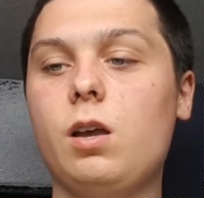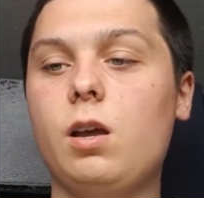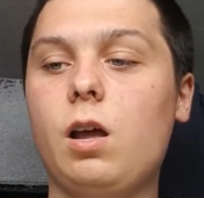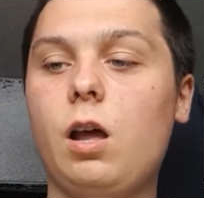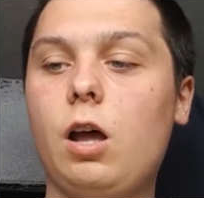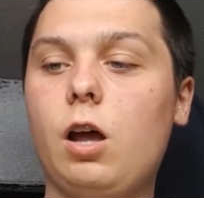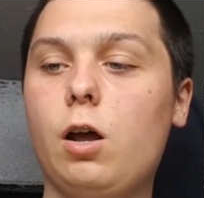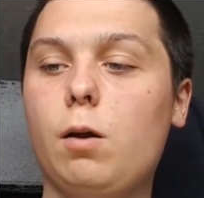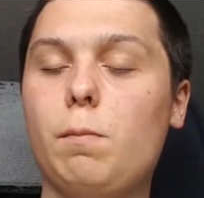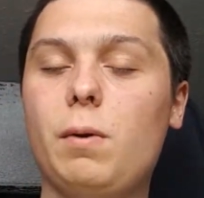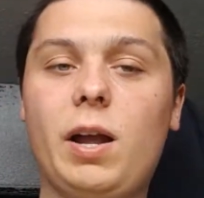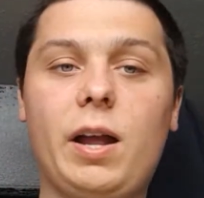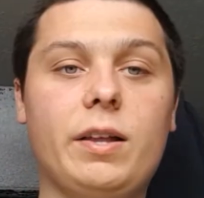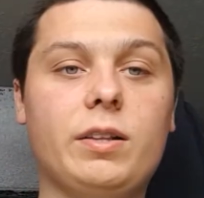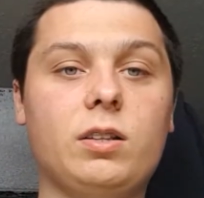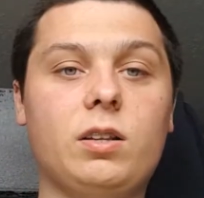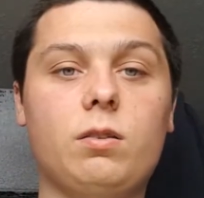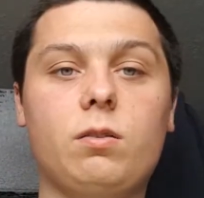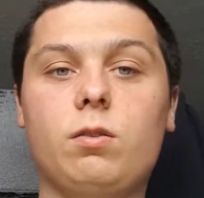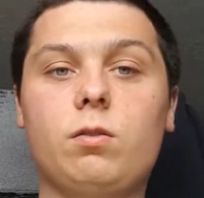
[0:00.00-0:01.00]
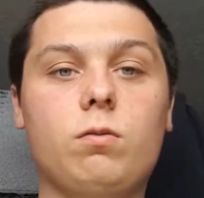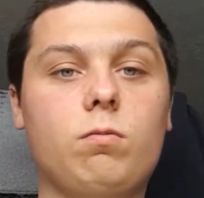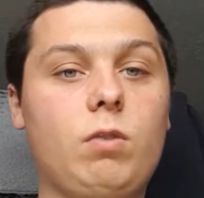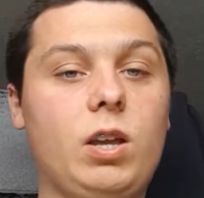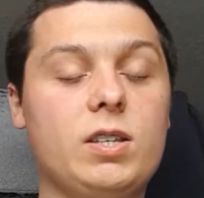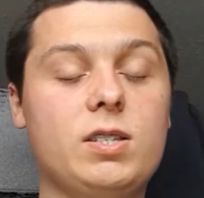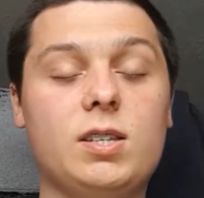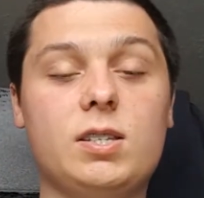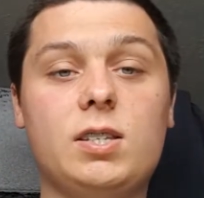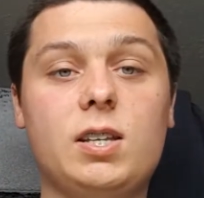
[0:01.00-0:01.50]
And
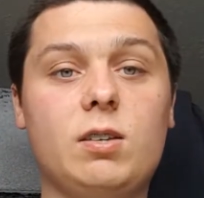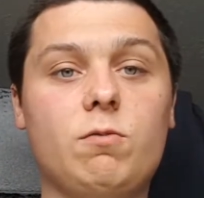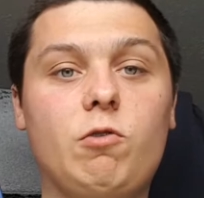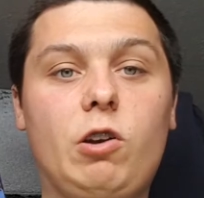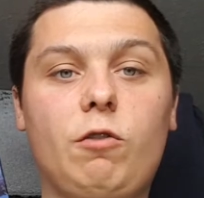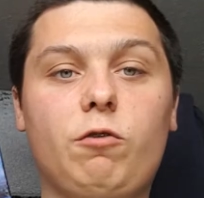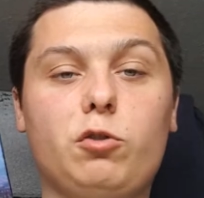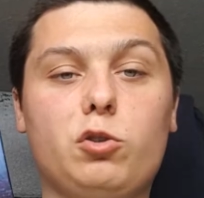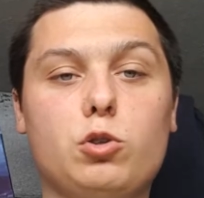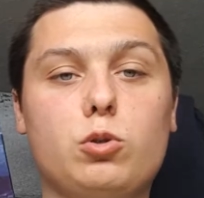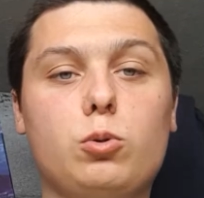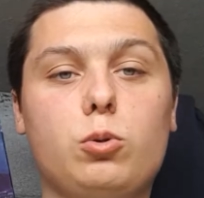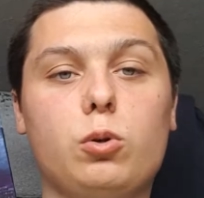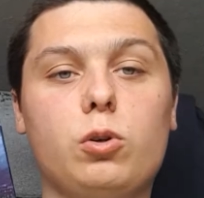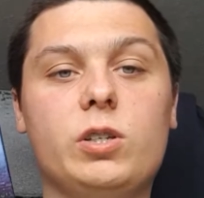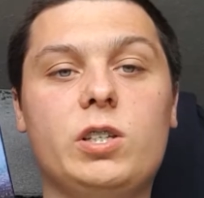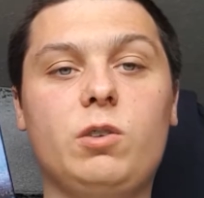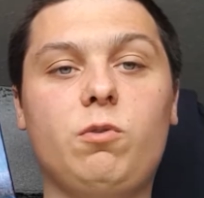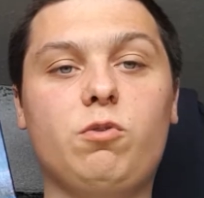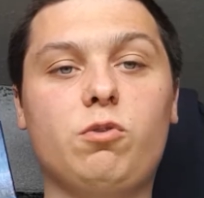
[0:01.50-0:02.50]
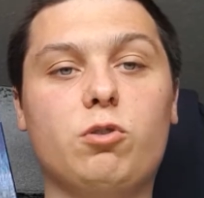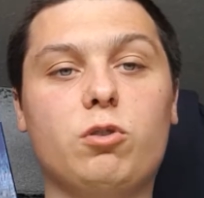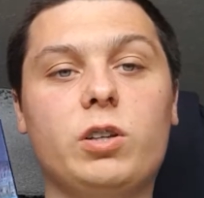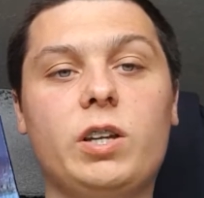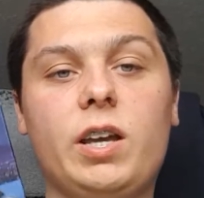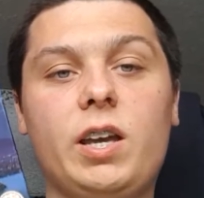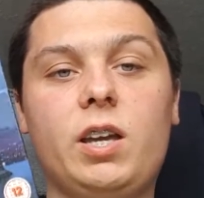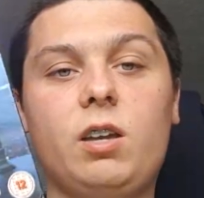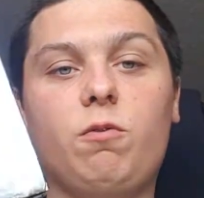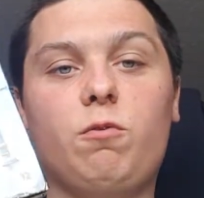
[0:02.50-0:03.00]
as I say, reference quality
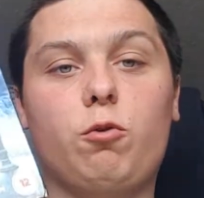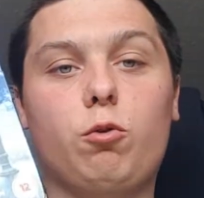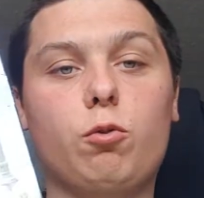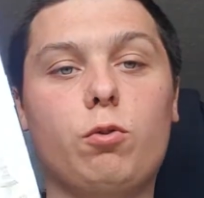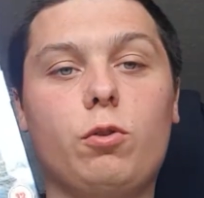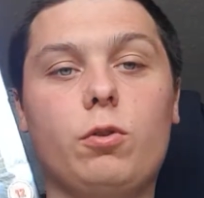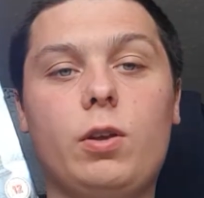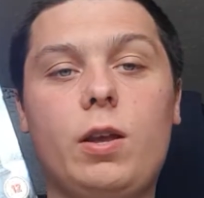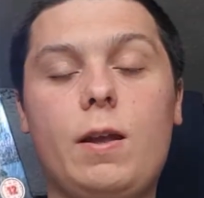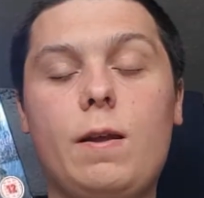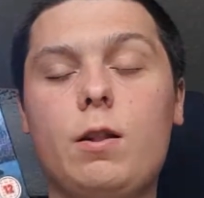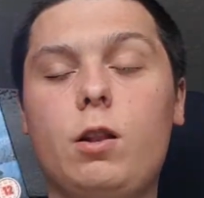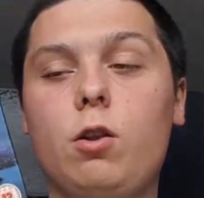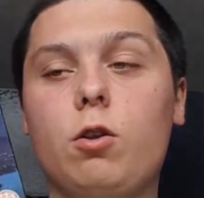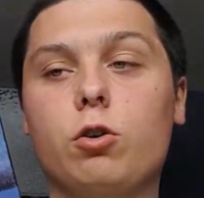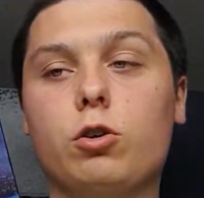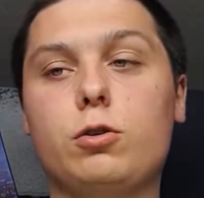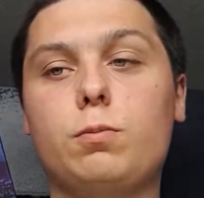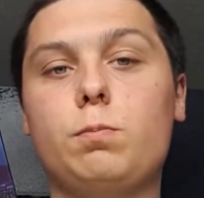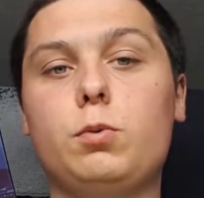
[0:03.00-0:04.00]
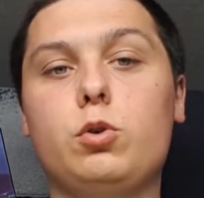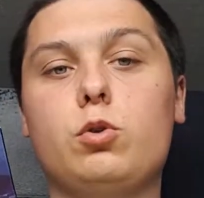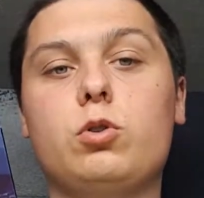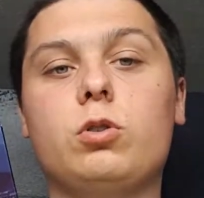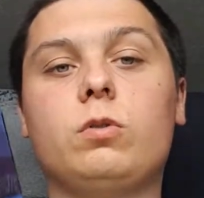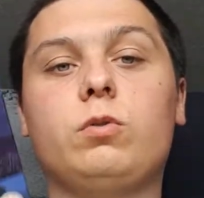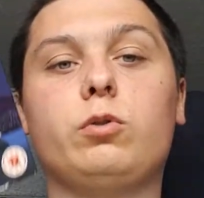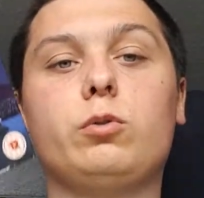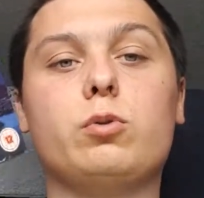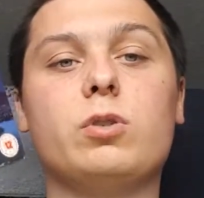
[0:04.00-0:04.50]
4K. For it looked
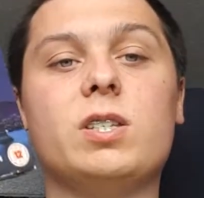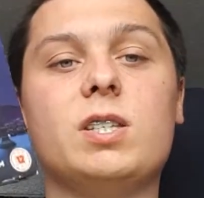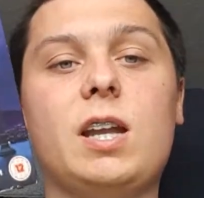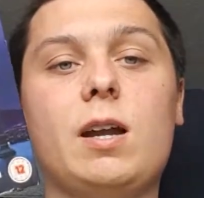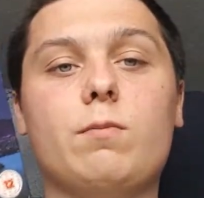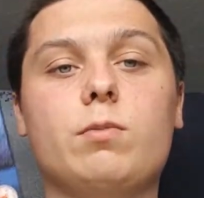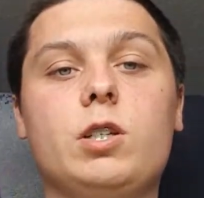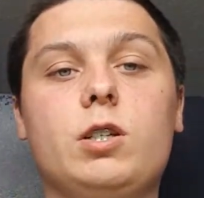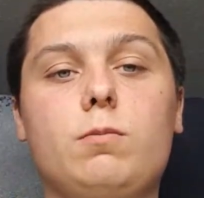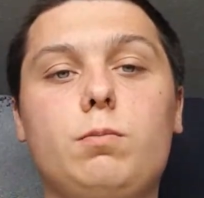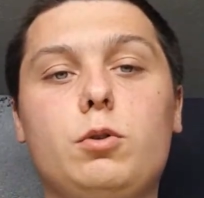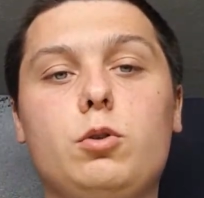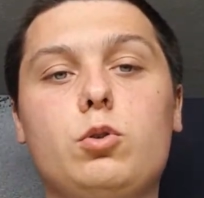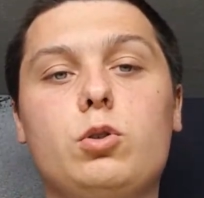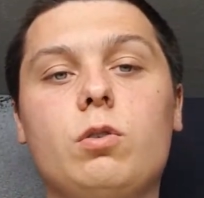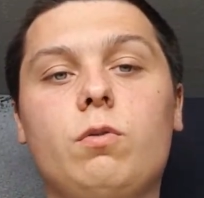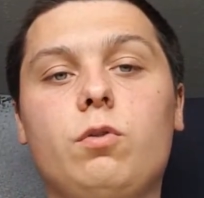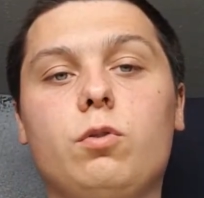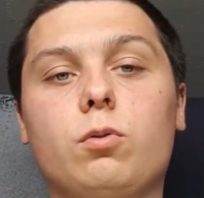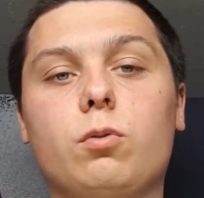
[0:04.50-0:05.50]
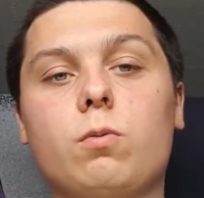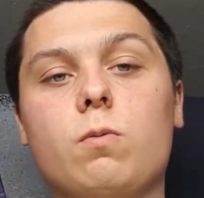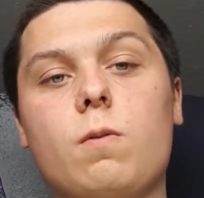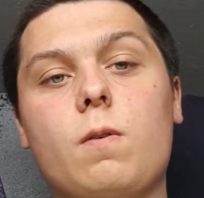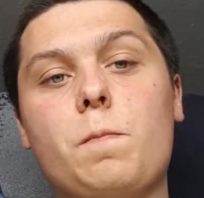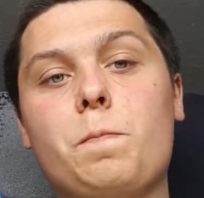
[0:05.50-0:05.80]
beautiful, sounded beautiful.